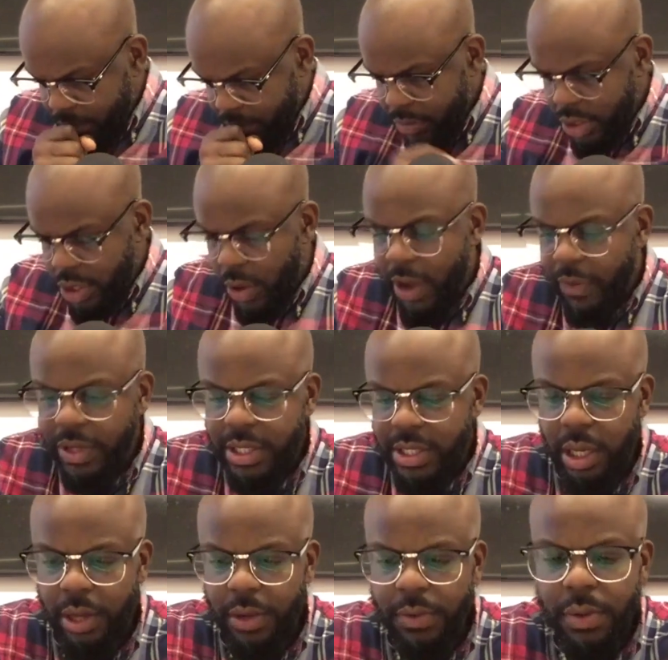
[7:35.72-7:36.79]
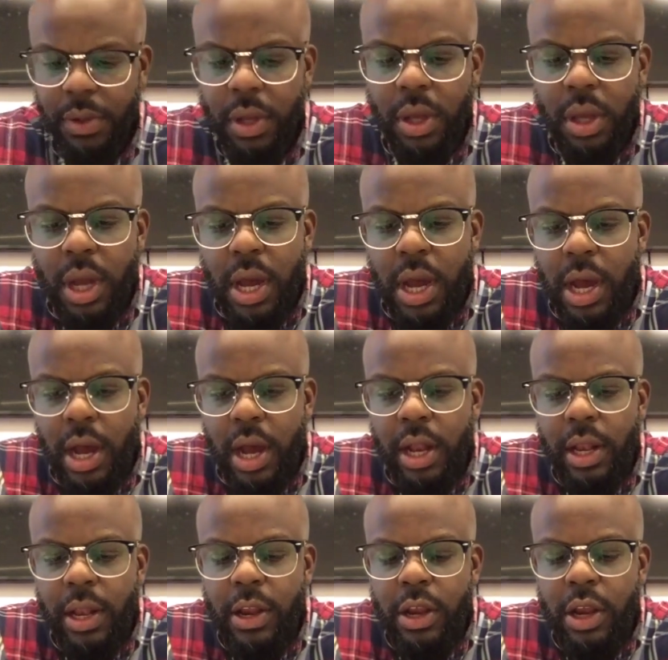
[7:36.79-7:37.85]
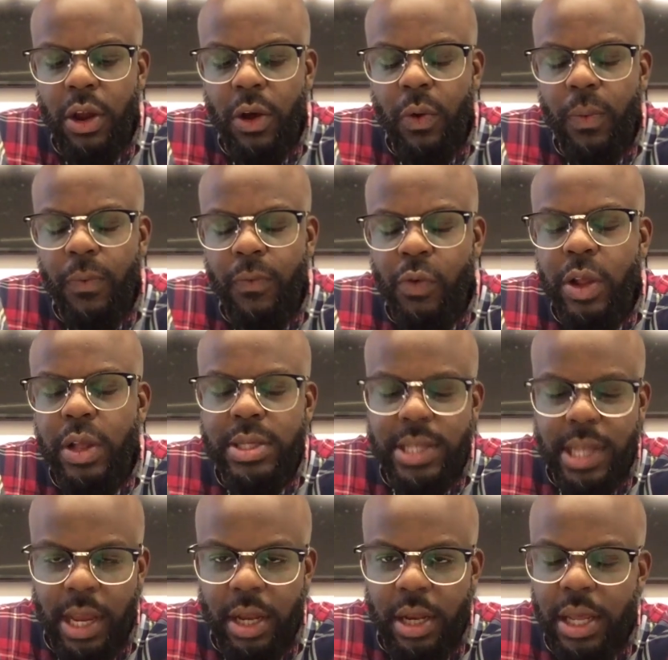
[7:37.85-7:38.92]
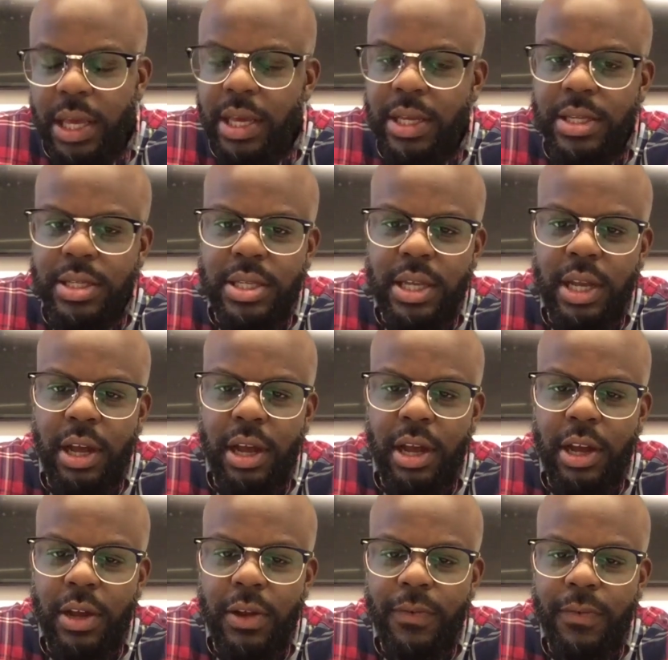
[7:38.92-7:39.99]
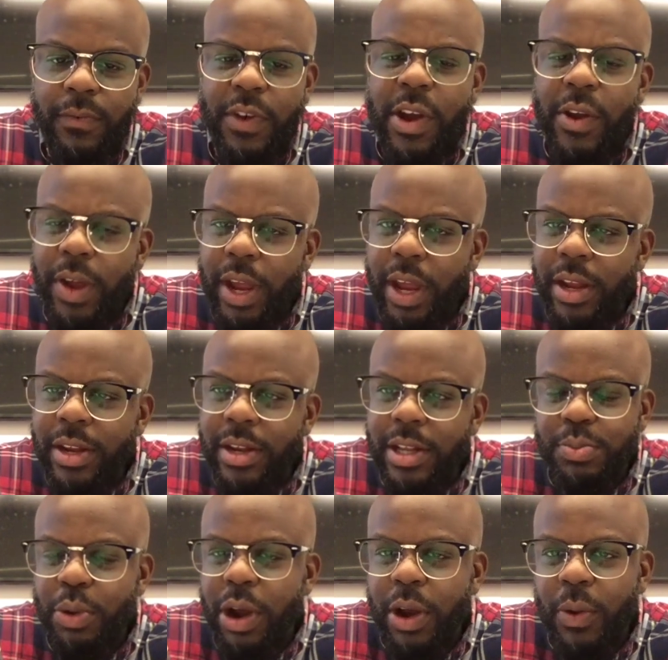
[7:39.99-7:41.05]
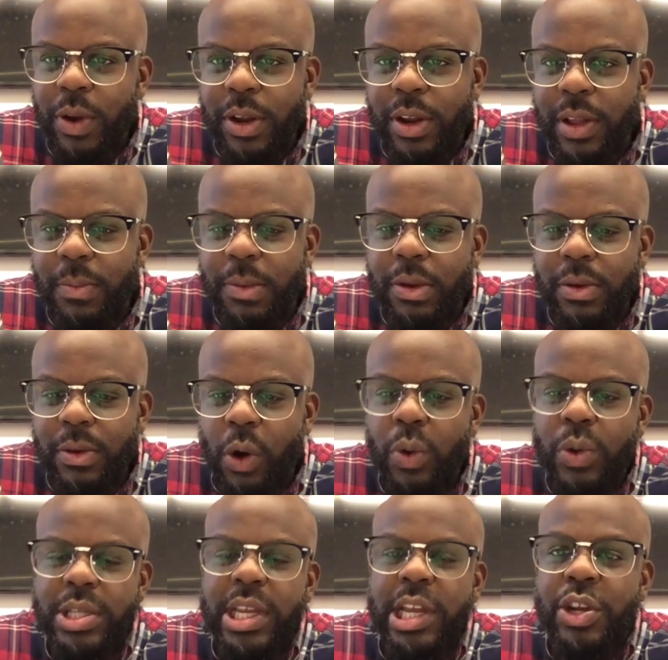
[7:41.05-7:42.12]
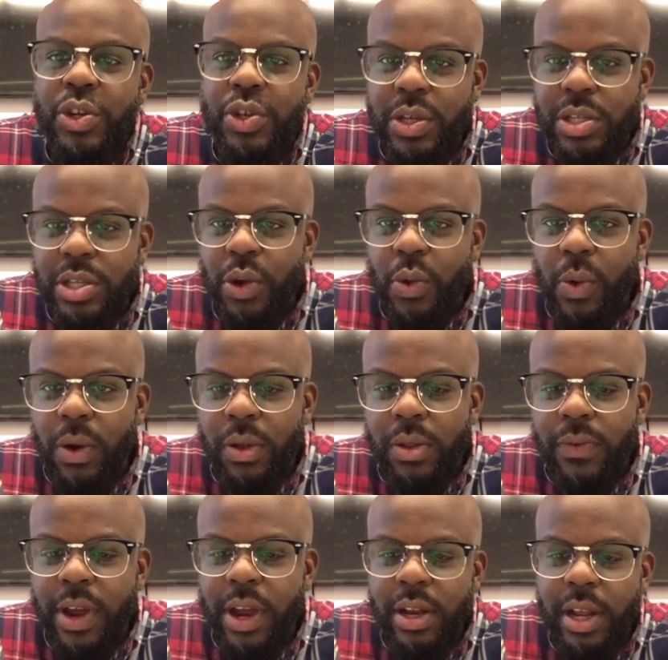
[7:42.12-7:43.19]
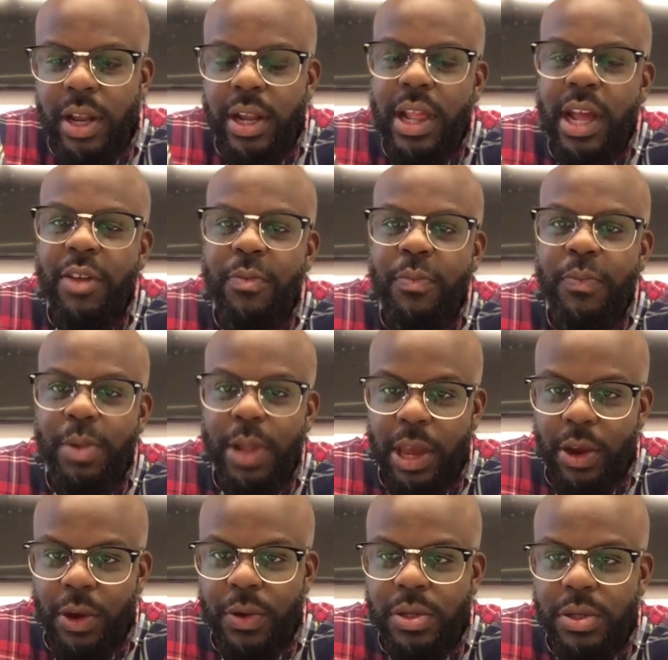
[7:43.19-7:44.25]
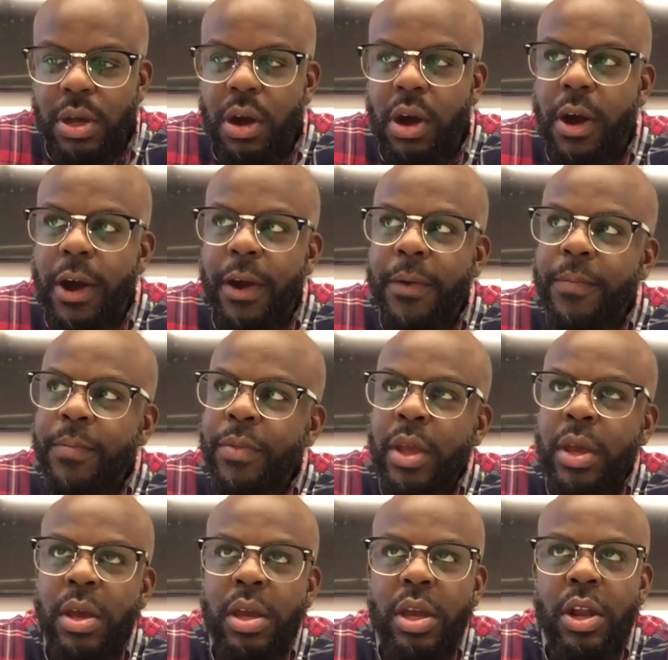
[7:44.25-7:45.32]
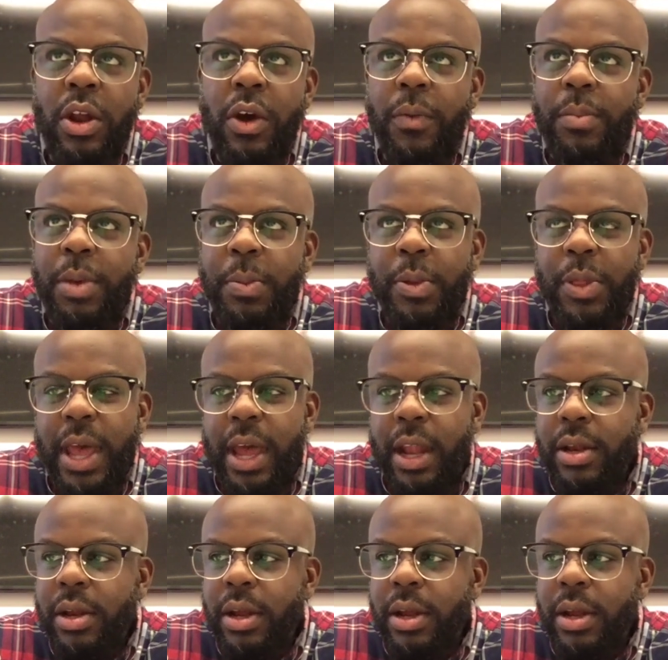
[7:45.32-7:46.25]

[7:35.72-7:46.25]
so obviously, real estate is probably one of the oldest industries in the world, right? And a lot of players are, people that